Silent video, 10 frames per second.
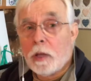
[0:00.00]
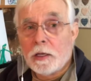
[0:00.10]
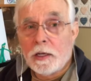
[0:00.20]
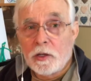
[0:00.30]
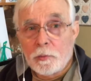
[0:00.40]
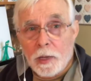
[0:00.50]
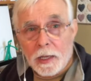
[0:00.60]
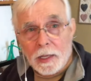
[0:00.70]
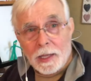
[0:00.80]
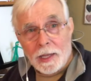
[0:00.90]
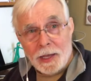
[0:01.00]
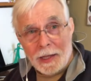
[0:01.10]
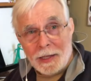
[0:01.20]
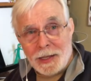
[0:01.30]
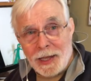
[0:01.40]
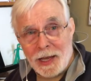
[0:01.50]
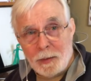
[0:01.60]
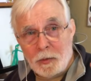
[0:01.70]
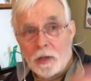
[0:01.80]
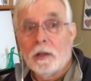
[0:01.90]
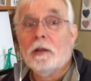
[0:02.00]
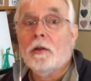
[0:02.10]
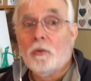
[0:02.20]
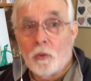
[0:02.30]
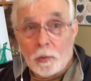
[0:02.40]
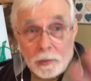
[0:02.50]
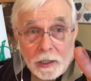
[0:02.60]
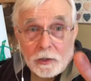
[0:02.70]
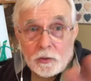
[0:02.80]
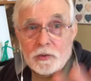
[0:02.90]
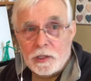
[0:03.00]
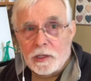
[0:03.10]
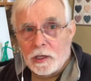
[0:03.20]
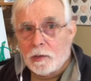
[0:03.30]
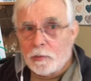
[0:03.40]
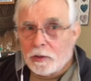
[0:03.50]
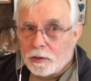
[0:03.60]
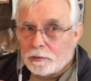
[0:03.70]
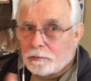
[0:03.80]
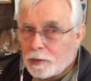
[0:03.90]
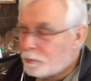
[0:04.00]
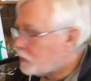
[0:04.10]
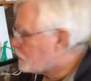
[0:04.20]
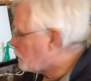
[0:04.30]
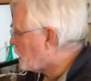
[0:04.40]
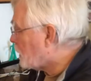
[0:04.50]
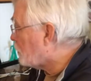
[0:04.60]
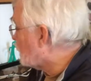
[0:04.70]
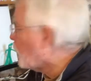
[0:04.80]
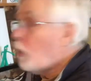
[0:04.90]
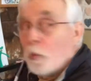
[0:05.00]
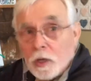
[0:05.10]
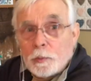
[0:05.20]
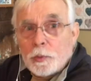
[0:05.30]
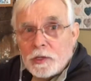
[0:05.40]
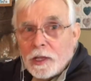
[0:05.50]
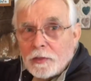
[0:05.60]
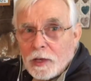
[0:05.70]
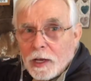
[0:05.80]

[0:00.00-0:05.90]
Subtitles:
it into my camera. Normally I use the camera that I'm using right here, but we're going to pretend that I